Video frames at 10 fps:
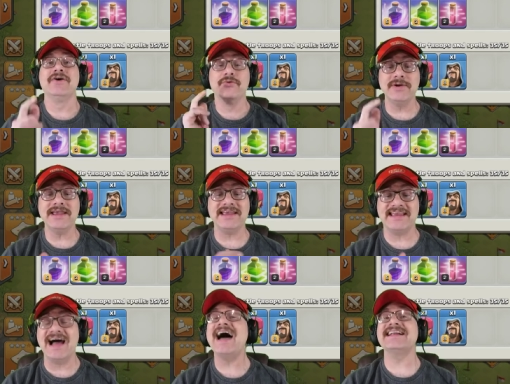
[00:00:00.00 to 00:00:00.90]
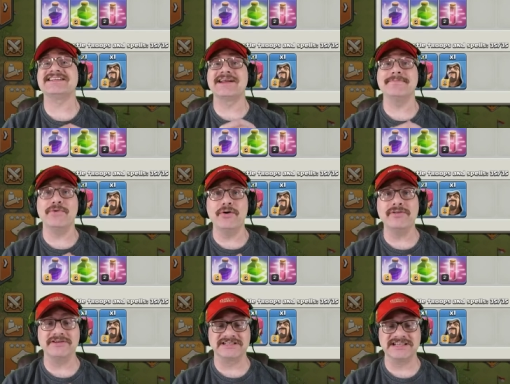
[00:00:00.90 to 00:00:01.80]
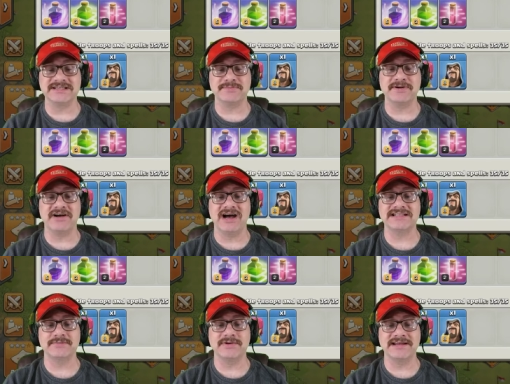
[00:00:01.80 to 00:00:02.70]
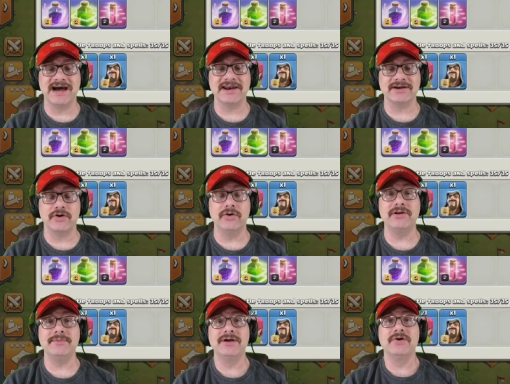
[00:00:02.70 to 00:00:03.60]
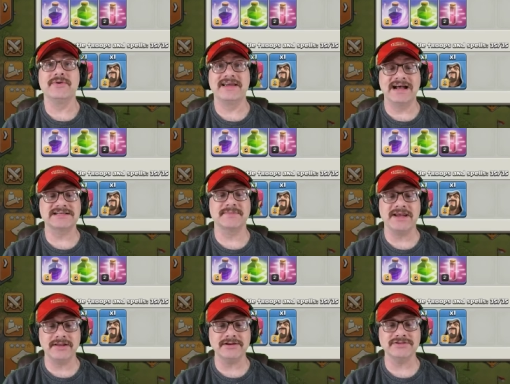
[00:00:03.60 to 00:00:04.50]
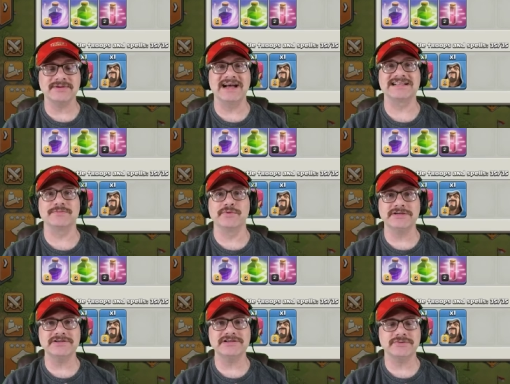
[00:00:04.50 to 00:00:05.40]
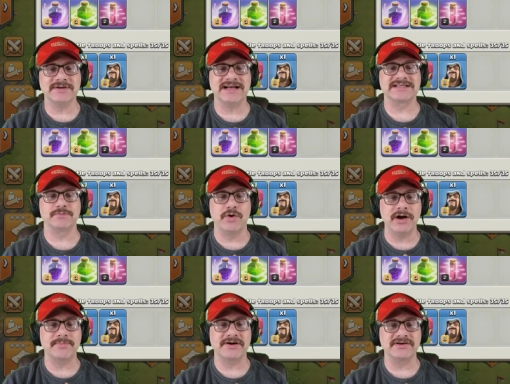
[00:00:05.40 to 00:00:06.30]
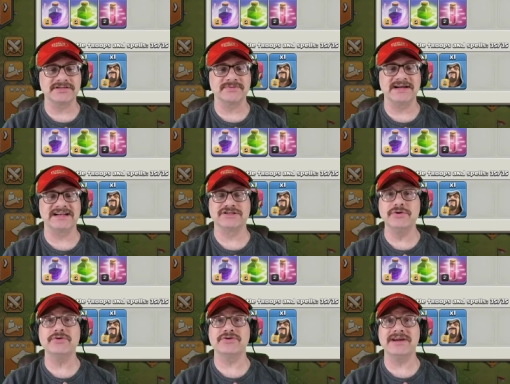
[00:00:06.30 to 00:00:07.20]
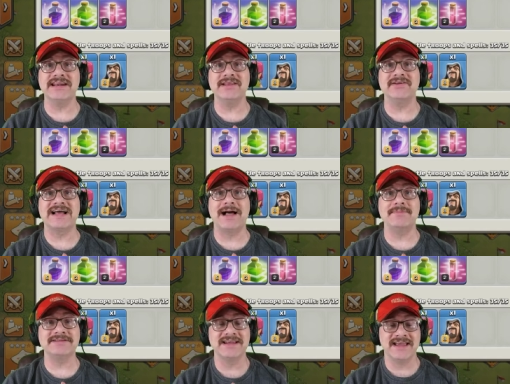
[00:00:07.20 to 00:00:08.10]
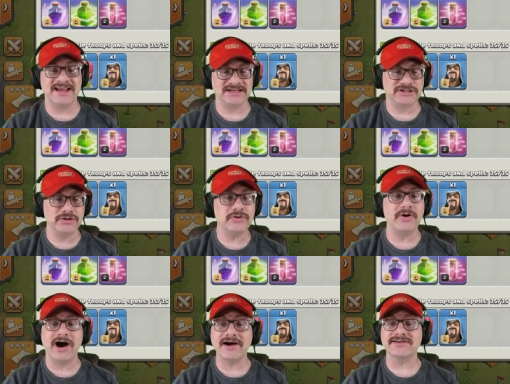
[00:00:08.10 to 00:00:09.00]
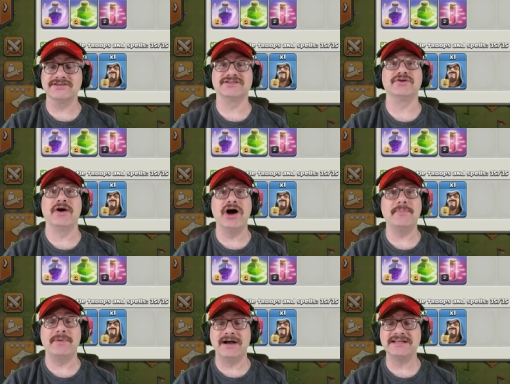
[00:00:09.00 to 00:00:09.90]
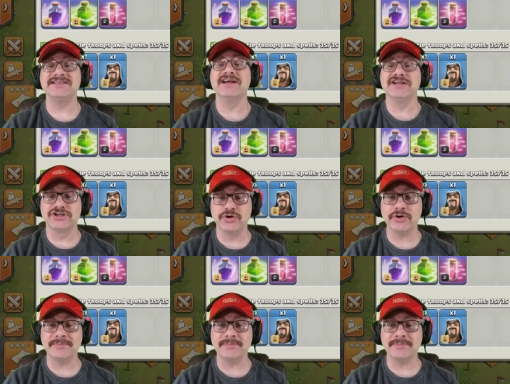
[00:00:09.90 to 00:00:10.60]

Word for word: we got some boards. This is pretty awesome. We got a golem, we got some healers, we got some wizards, we got some wall breakers, we got two greedy little goblins, and two archers to help us shoot